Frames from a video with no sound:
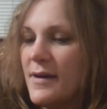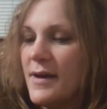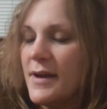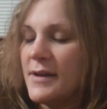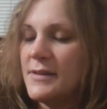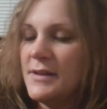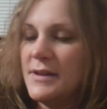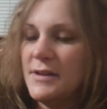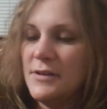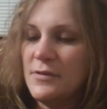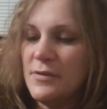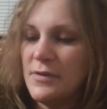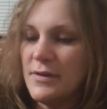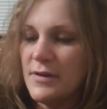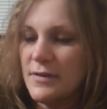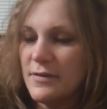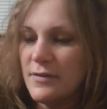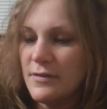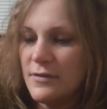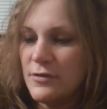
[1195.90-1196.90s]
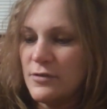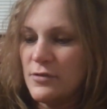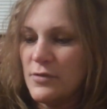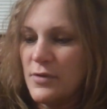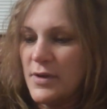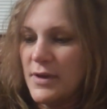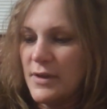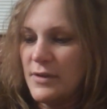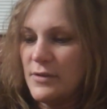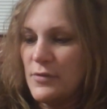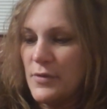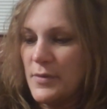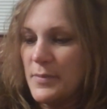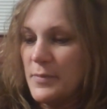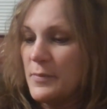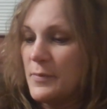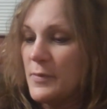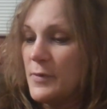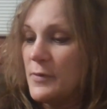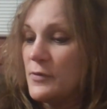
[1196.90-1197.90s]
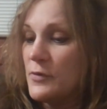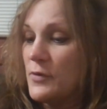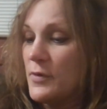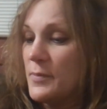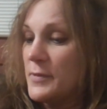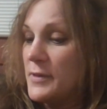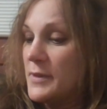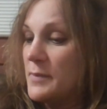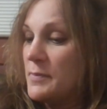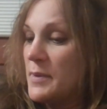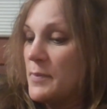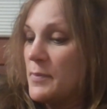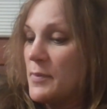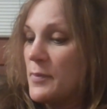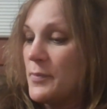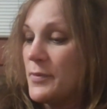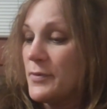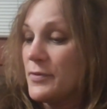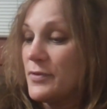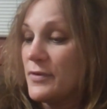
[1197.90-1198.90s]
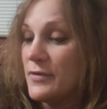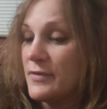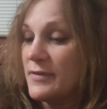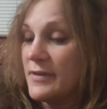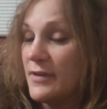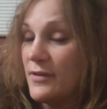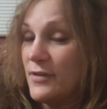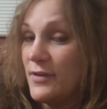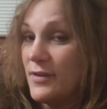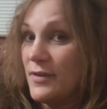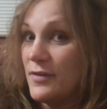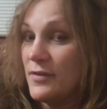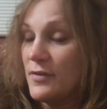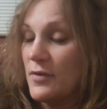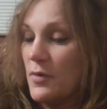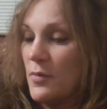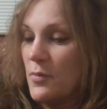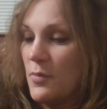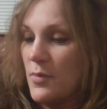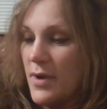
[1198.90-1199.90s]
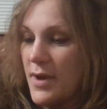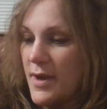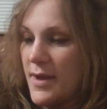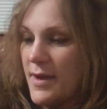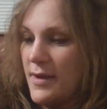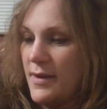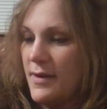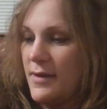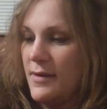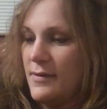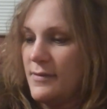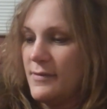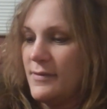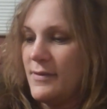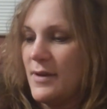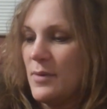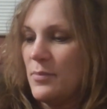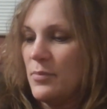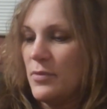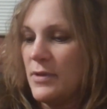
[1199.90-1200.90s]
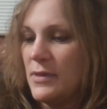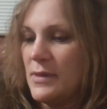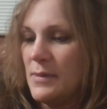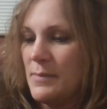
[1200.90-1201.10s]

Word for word: Eileen Norris, Troy. Norm- normally, people put their skeletons away, not bring